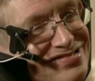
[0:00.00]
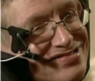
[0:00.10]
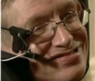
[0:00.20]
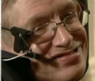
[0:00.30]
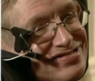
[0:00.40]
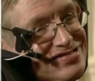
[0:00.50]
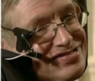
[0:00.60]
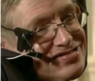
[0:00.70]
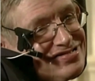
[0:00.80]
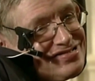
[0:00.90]

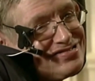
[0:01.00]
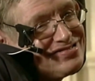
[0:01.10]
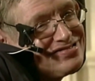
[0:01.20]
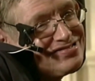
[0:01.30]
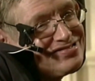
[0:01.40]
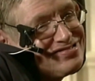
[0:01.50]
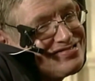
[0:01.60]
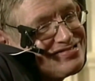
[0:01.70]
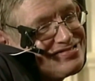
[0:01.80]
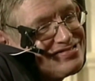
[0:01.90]

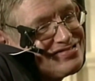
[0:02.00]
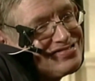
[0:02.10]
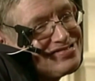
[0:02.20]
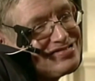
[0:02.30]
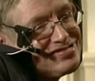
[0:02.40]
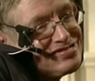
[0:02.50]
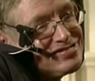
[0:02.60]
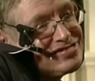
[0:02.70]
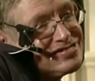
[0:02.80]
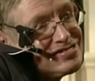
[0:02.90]

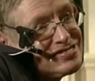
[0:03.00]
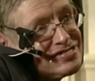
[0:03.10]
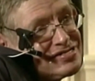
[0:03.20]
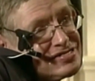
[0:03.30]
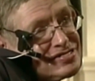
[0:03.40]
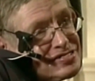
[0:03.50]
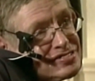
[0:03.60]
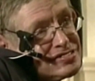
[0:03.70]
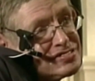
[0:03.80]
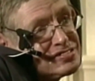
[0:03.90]

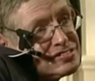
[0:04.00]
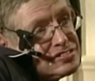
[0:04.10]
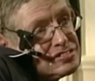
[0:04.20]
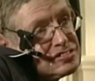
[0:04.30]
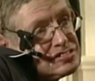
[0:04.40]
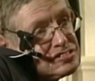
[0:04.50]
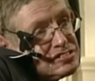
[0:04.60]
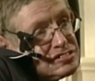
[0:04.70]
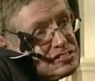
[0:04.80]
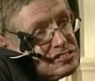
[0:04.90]

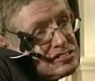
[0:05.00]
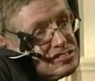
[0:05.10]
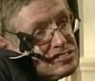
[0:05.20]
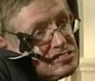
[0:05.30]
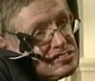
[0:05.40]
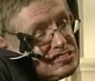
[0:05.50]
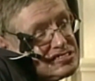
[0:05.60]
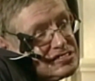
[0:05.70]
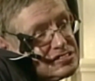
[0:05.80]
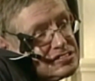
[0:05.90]

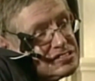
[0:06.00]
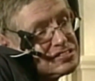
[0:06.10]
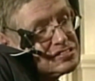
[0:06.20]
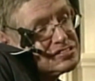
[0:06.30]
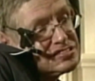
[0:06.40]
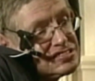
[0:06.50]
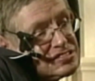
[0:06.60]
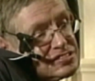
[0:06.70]
(silent)